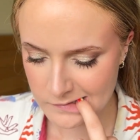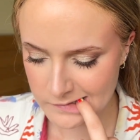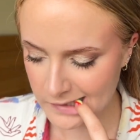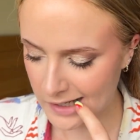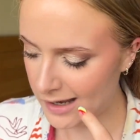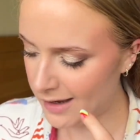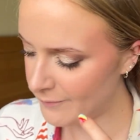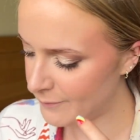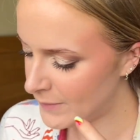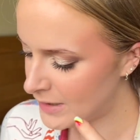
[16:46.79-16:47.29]

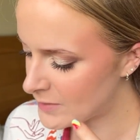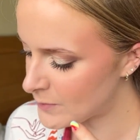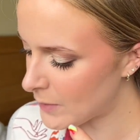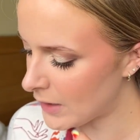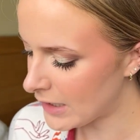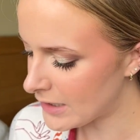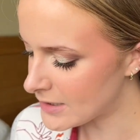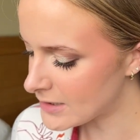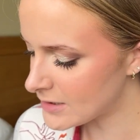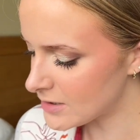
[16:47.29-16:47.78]
I've
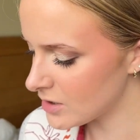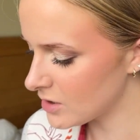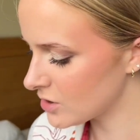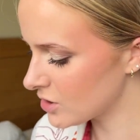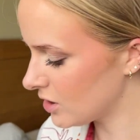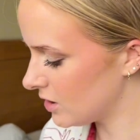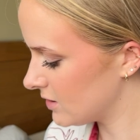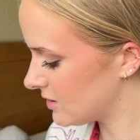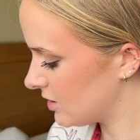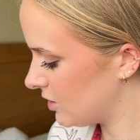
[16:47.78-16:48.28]
misplaced
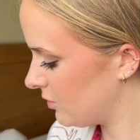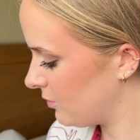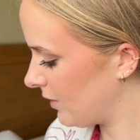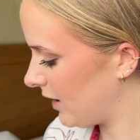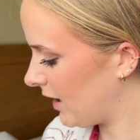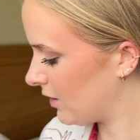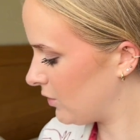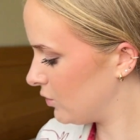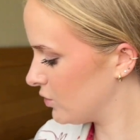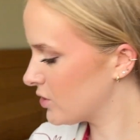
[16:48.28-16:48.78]
Charlotte Tilbury,
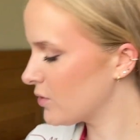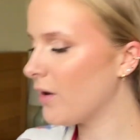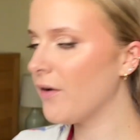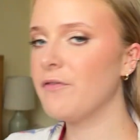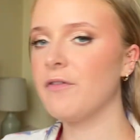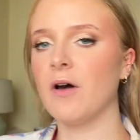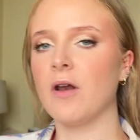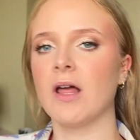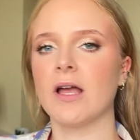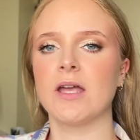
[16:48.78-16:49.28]
and also I
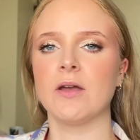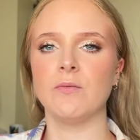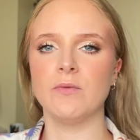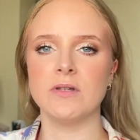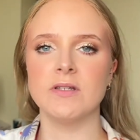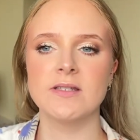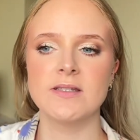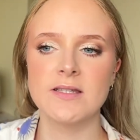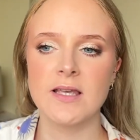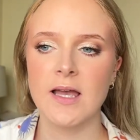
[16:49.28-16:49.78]
felt like it
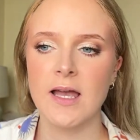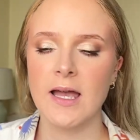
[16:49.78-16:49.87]
was